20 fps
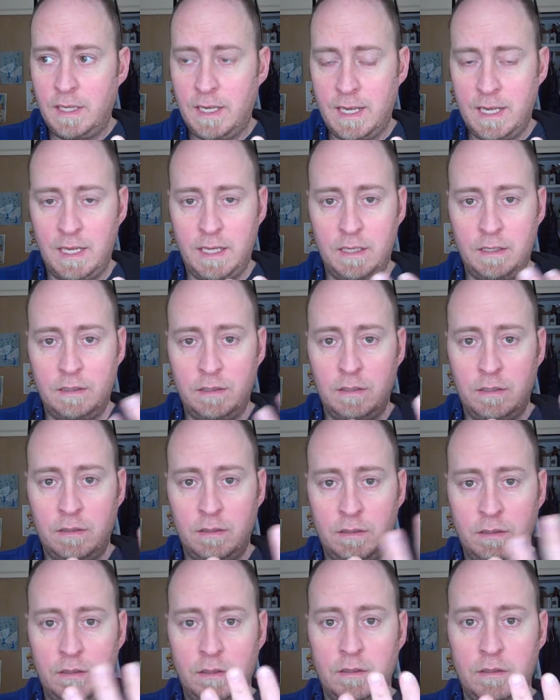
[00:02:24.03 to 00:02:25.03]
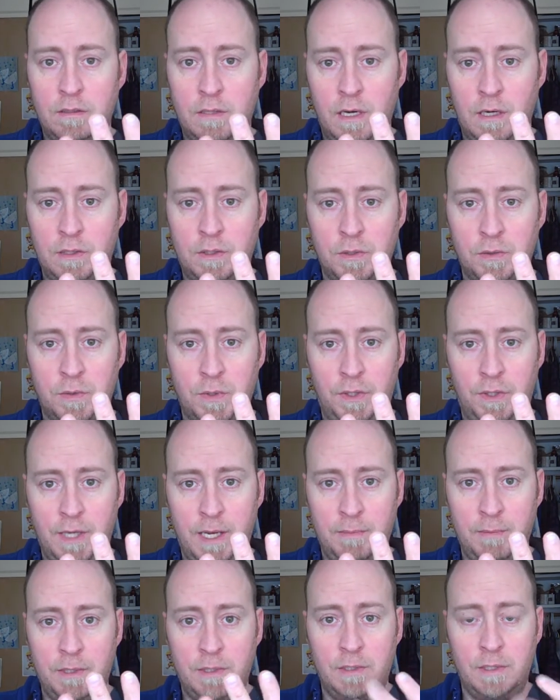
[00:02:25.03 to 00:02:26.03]
and character's real
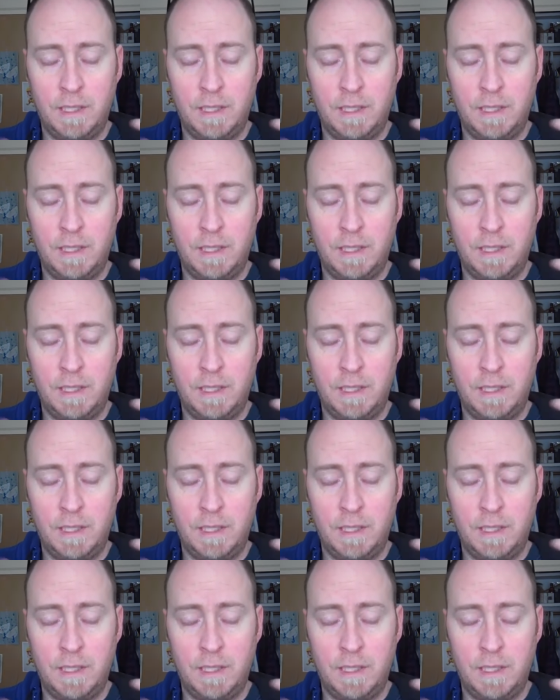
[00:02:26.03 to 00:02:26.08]
name.